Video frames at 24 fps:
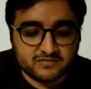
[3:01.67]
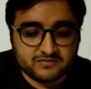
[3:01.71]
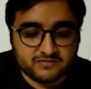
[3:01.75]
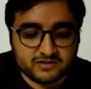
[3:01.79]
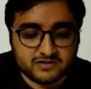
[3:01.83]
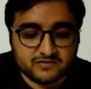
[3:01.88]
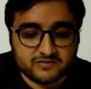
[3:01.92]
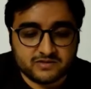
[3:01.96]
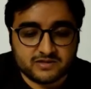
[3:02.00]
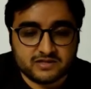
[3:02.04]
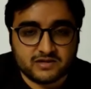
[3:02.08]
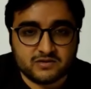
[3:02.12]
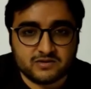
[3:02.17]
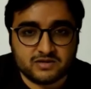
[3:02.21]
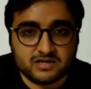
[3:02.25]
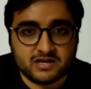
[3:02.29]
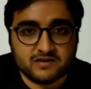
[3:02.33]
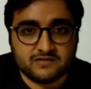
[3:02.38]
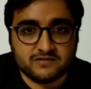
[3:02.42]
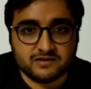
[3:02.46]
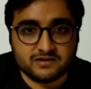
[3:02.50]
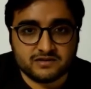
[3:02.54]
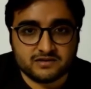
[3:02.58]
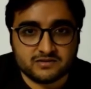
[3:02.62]
buffer without
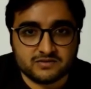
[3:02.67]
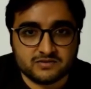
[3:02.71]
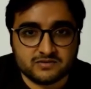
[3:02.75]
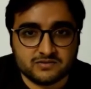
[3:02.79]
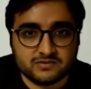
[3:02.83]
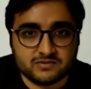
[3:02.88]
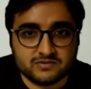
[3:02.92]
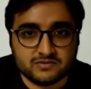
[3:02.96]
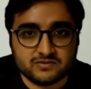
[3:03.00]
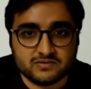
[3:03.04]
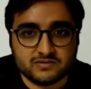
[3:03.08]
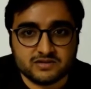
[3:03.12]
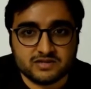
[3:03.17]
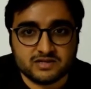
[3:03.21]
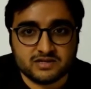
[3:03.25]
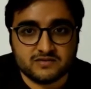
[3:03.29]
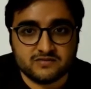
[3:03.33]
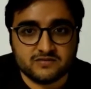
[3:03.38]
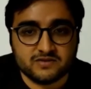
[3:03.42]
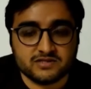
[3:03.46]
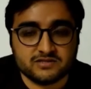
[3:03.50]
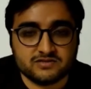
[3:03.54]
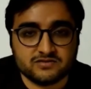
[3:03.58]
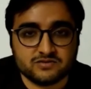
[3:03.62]
having to
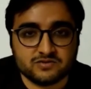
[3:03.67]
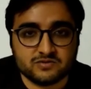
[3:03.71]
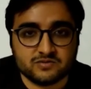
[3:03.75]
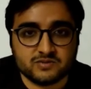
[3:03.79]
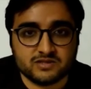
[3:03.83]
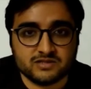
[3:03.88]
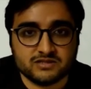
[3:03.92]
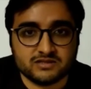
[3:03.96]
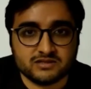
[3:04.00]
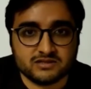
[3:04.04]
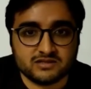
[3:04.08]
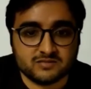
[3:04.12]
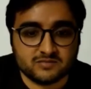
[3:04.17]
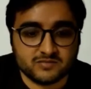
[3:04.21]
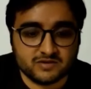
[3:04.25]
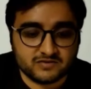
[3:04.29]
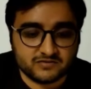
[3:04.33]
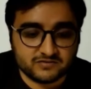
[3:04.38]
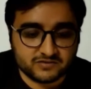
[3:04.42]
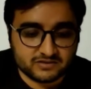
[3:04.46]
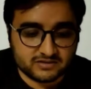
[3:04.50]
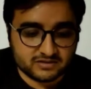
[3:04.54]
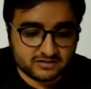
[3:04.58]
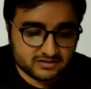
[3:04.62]
invest too much in the
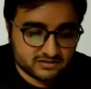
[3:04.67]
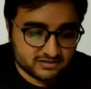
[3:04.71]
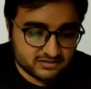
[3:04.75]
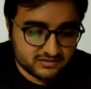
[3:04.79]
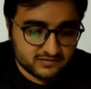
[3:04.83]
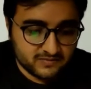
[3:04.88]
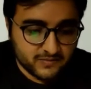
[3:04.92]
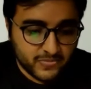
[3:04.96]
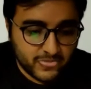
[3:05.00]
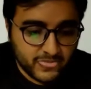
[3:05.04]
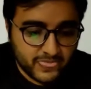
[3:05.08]
buffers.